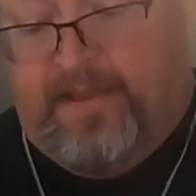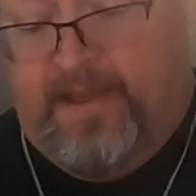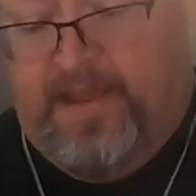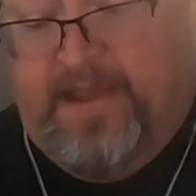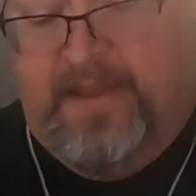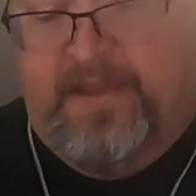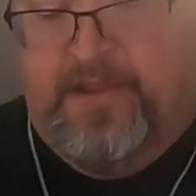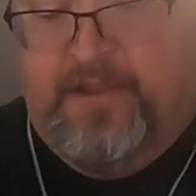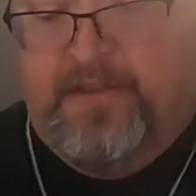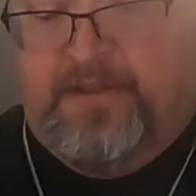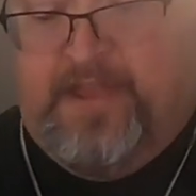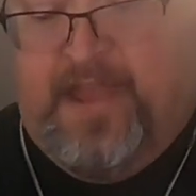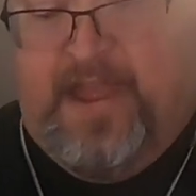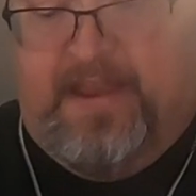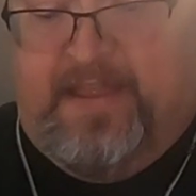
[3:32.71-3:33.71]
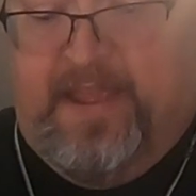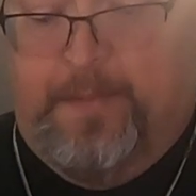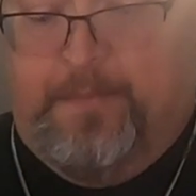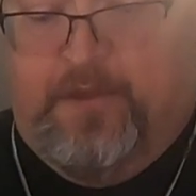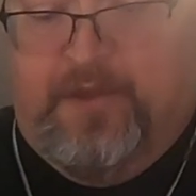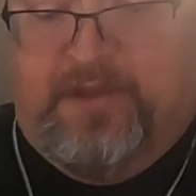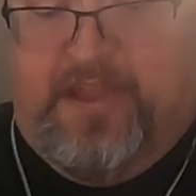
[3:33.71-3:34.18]
clean good and
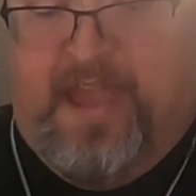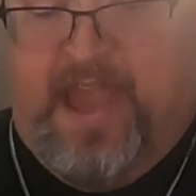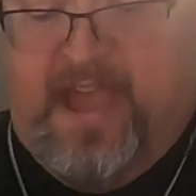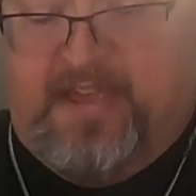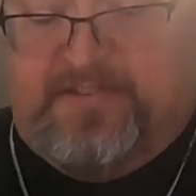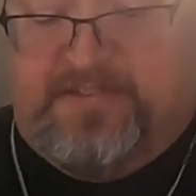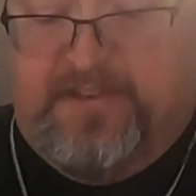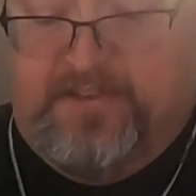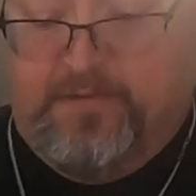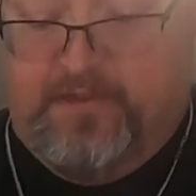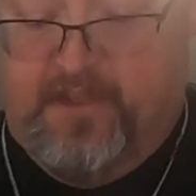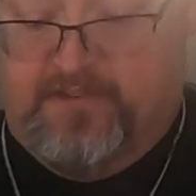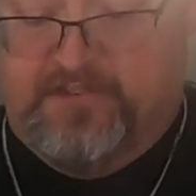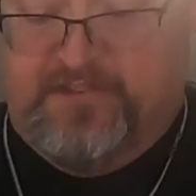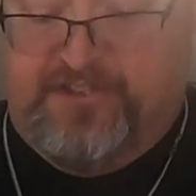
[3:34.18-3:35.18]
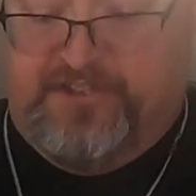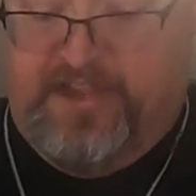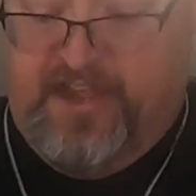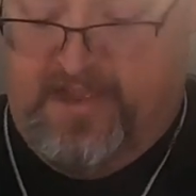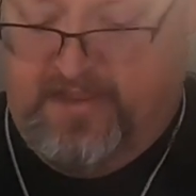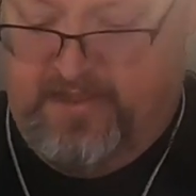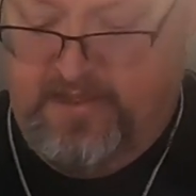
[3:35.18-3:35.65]
keep good cast that doesn't
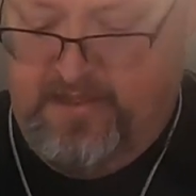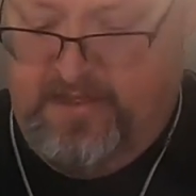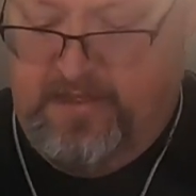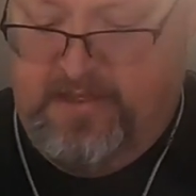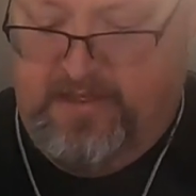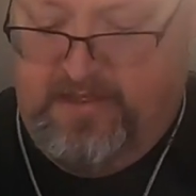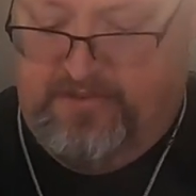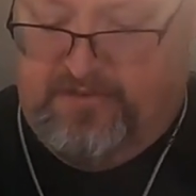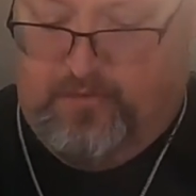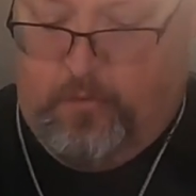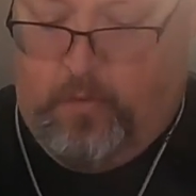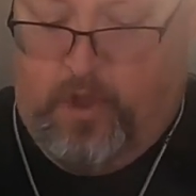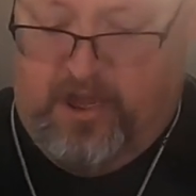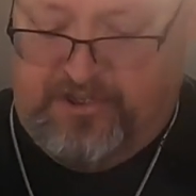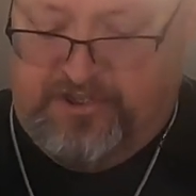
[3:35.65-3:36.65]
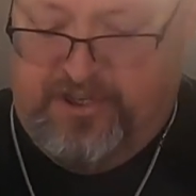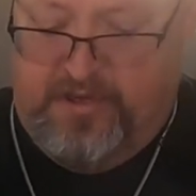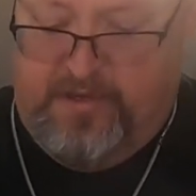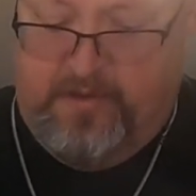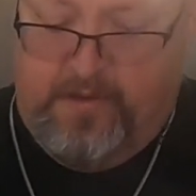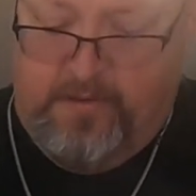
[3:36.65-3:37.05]
stick is to wash it